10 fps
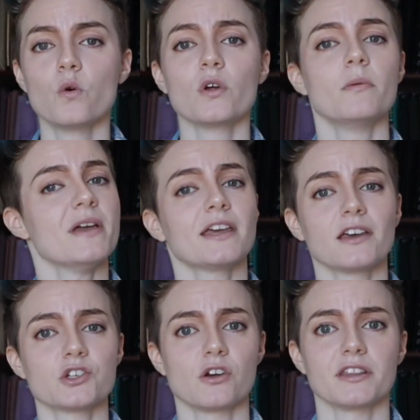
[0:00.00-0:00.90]
We are making
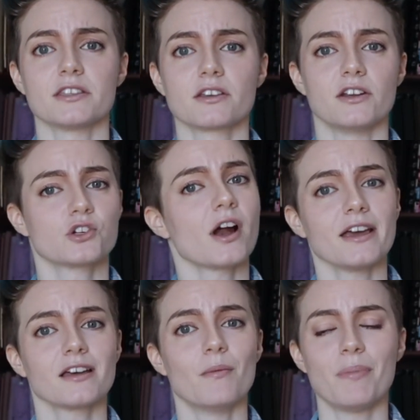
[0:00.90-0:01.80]
a shirt that's going to try
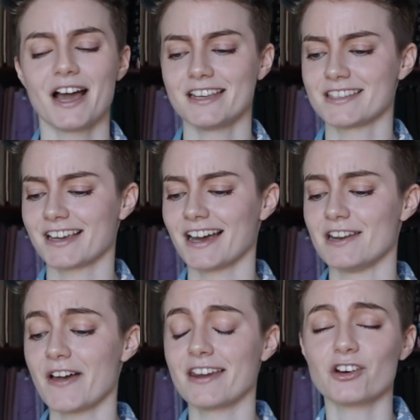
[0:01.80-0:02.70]
and combine the kind
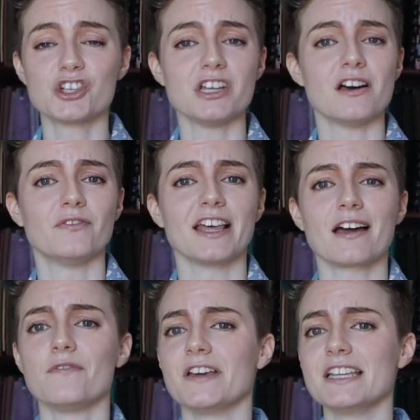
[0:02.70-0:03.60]
of energy of like
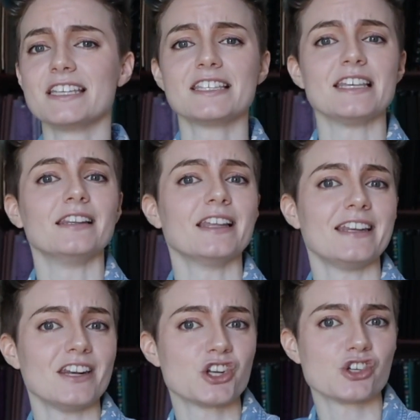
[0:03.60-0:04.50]
a fantasy
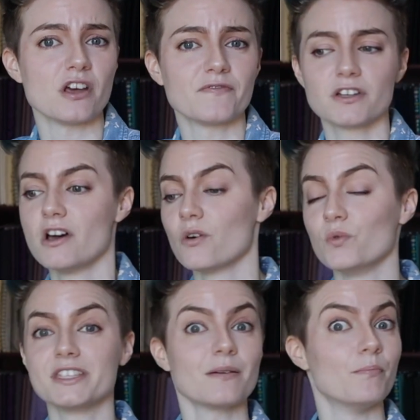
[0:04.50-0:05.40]
linen shift
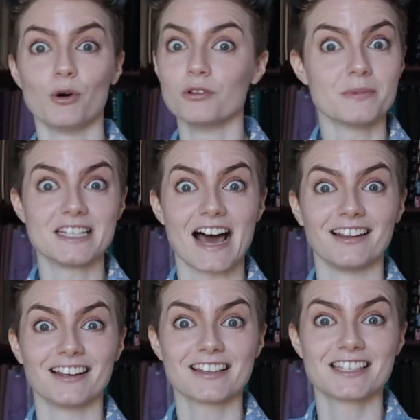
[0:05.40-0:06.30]
with some bold
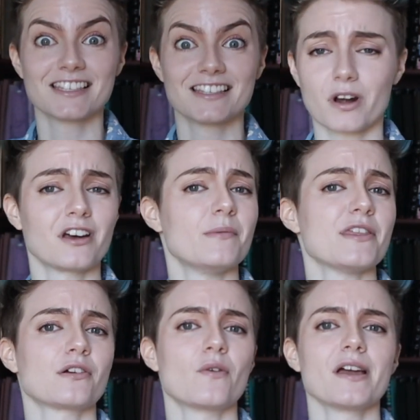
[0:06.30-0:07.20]
metallics. We're gonna be
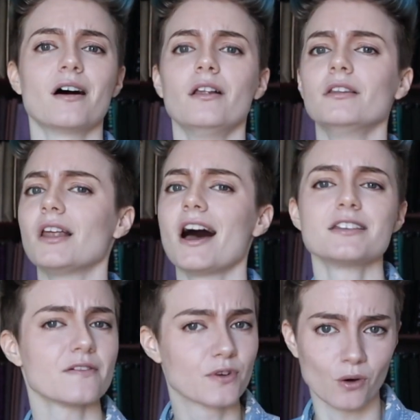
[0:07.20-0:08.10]
throwing a
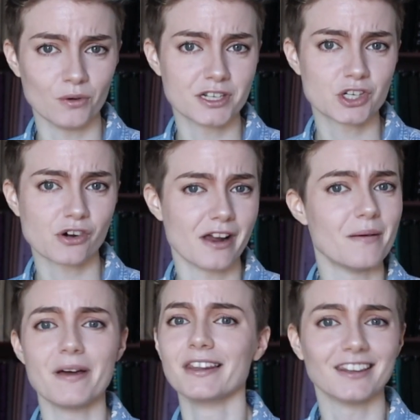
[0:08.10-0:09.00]
lot of gold
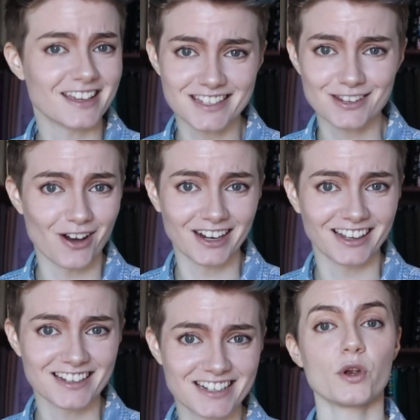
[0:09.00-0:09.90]
trim and lace on
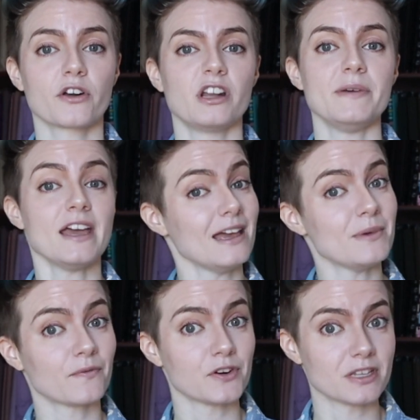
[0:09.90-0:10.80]
it. We are gonna be
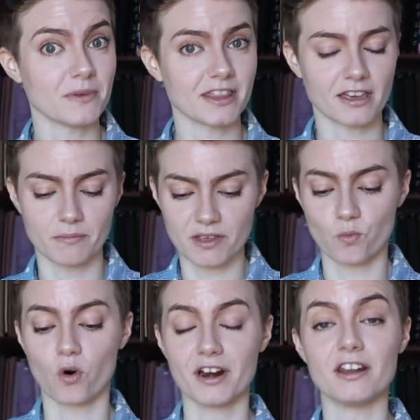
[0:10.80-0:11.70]
aiming for something that can be
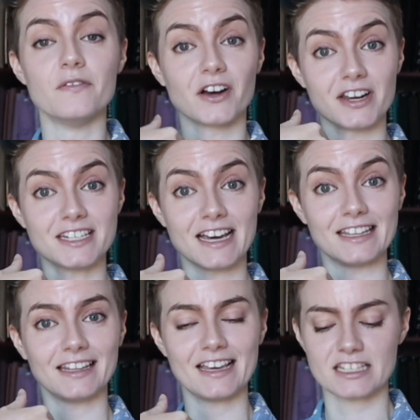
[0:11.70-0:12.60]
worn in a very
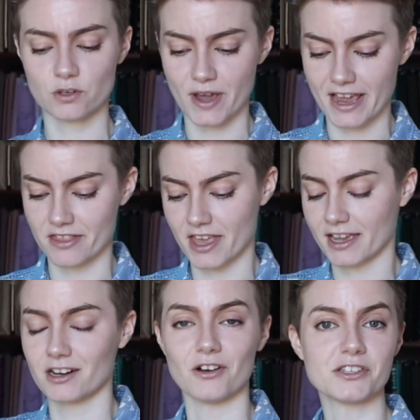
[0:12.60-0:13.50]
tight-laced way and that
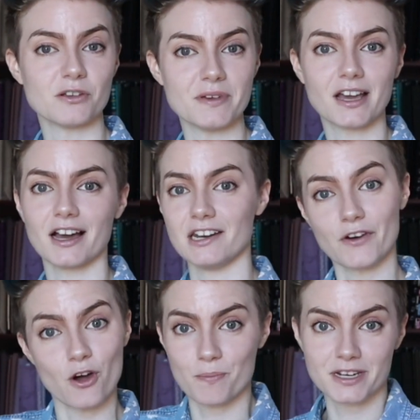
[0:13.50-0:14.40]
can also be kind of
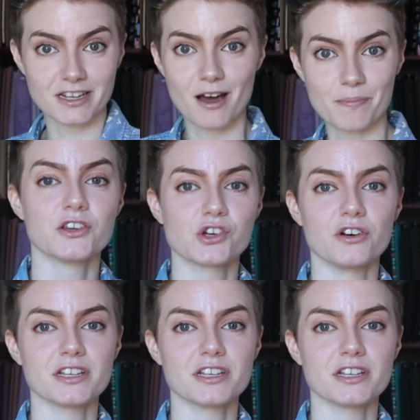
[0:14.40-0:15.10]
opened up. The shirt